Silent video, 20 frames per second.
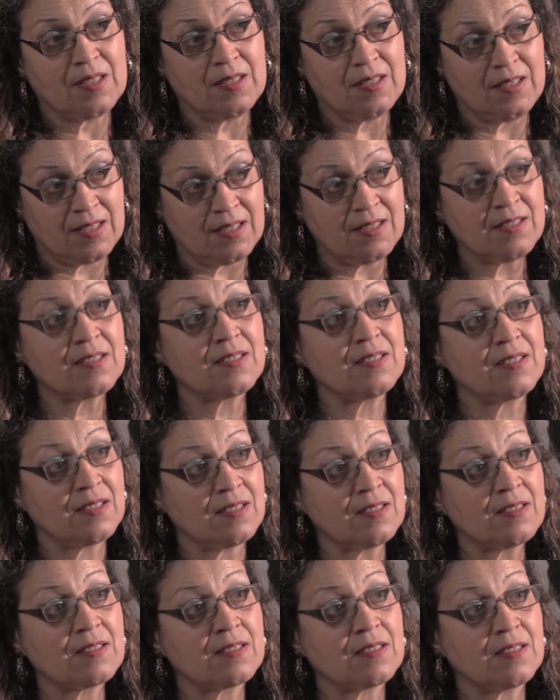Yes,
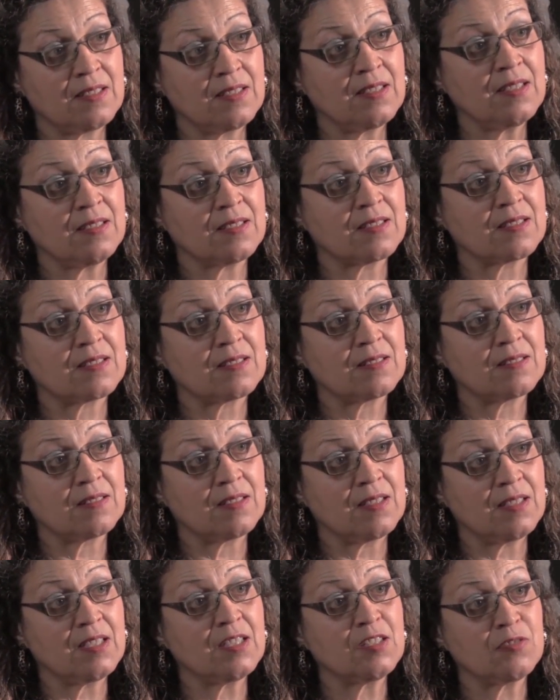yes, it is.
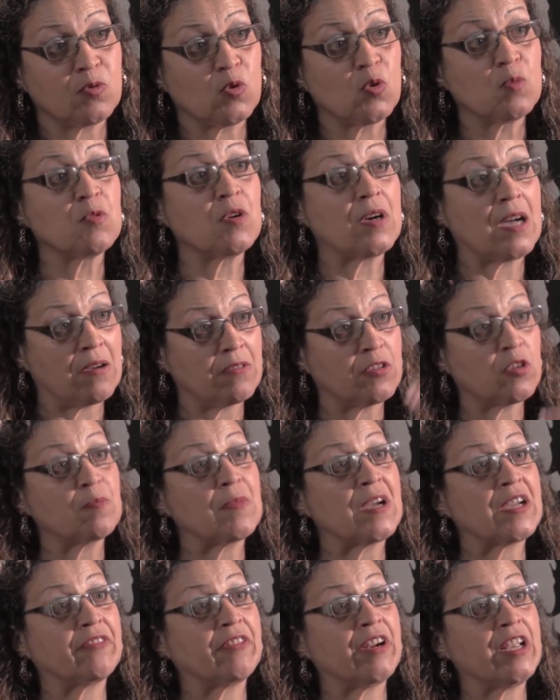It is formed out of
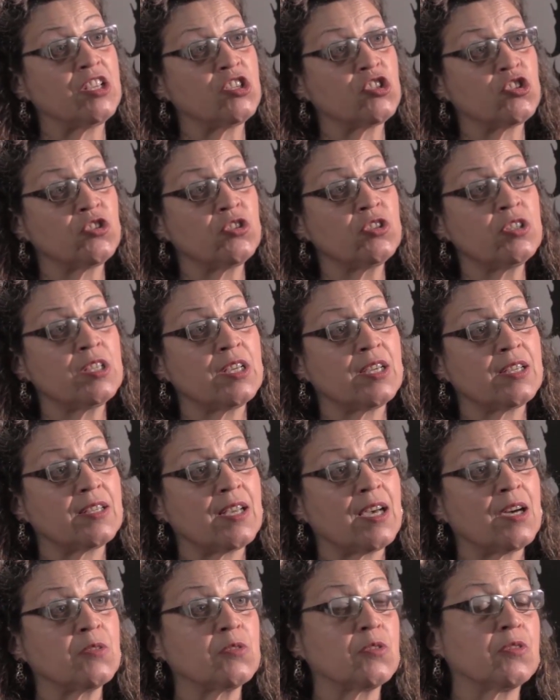migration and
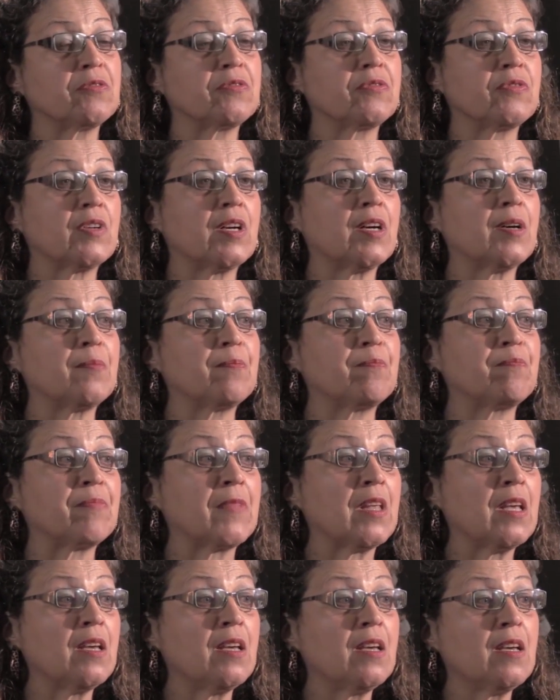out of um,
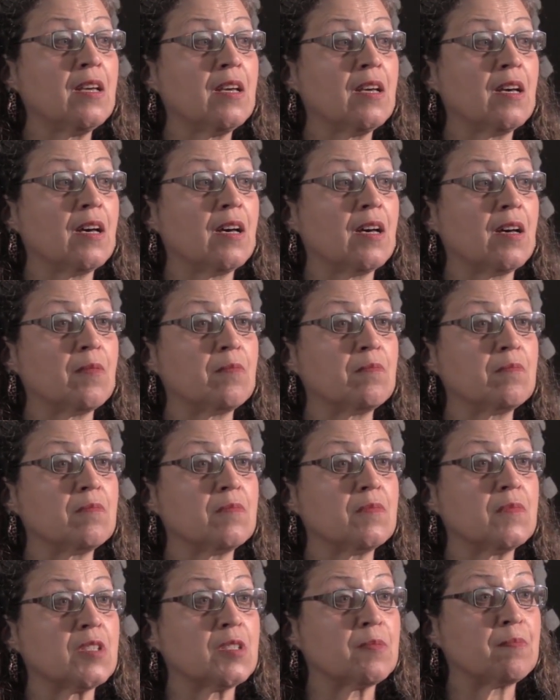
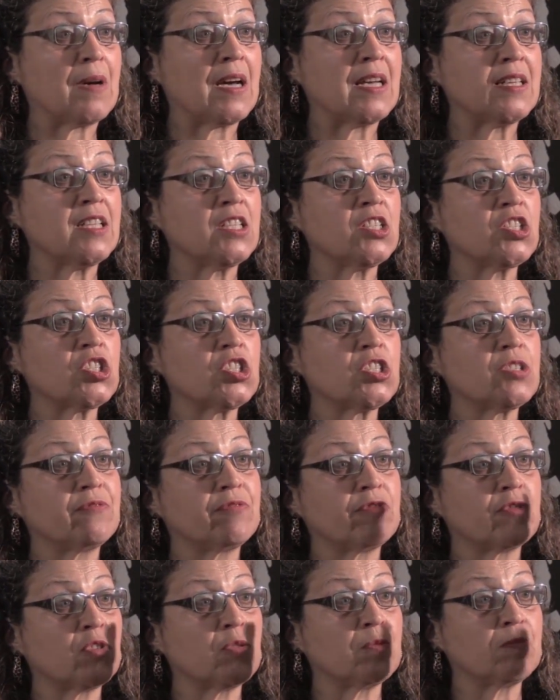um, Spanish
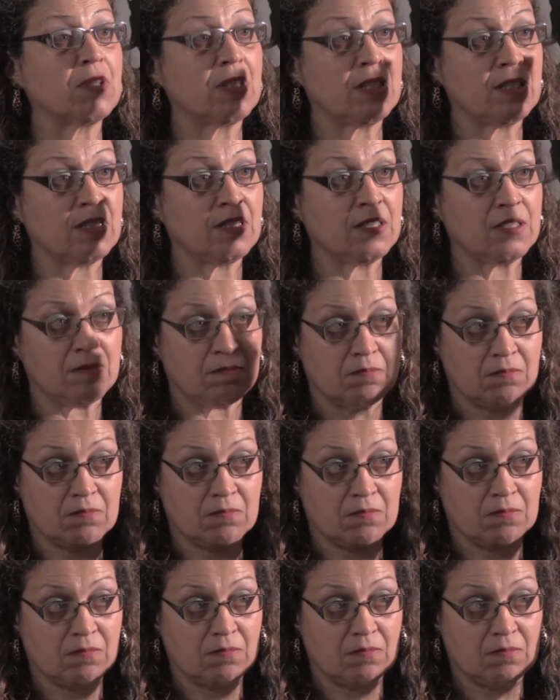from the
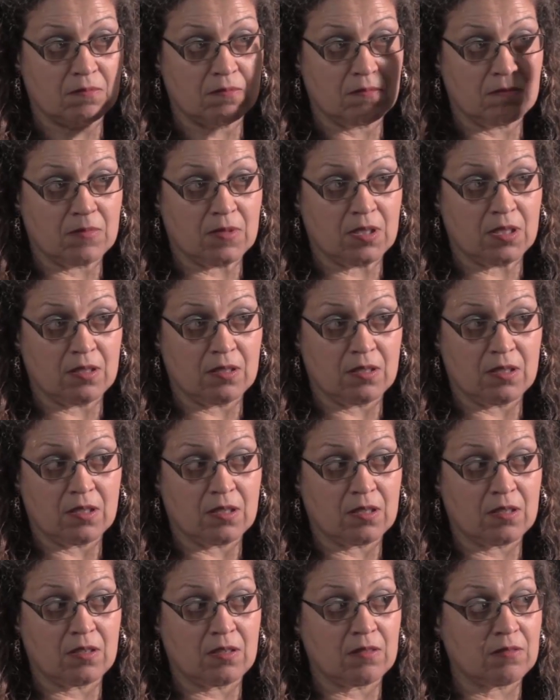uh,
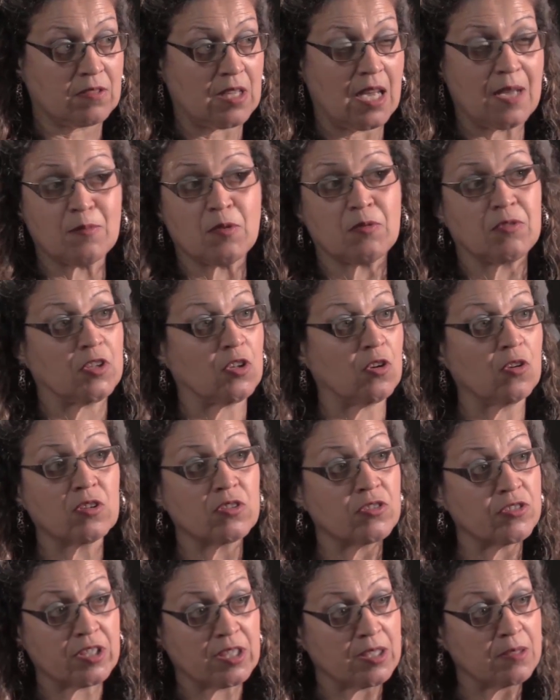time of the
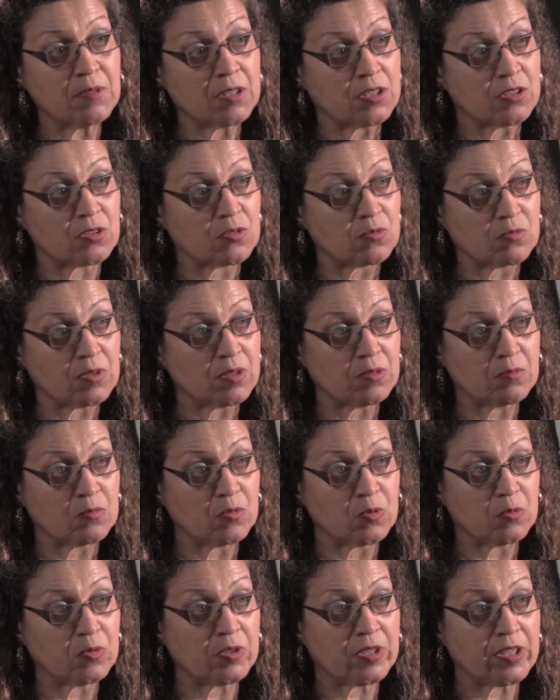colony, because we,
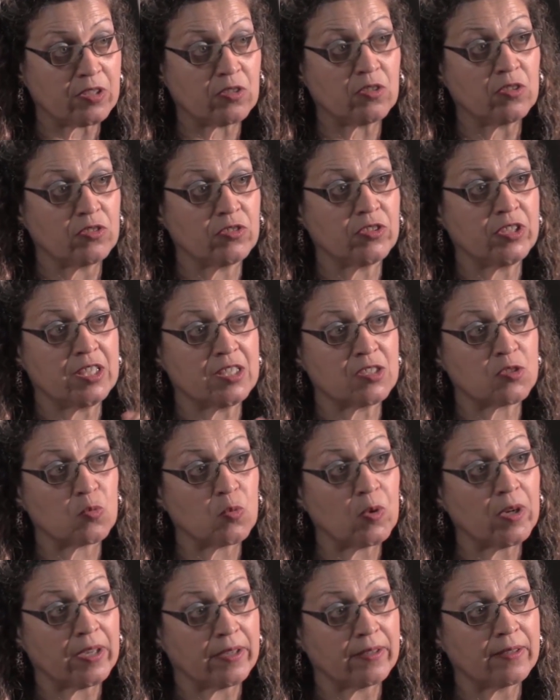we were a colony as
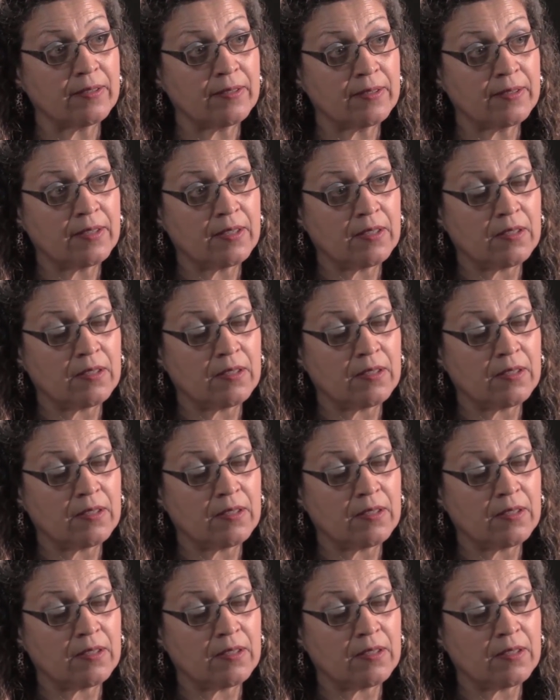well.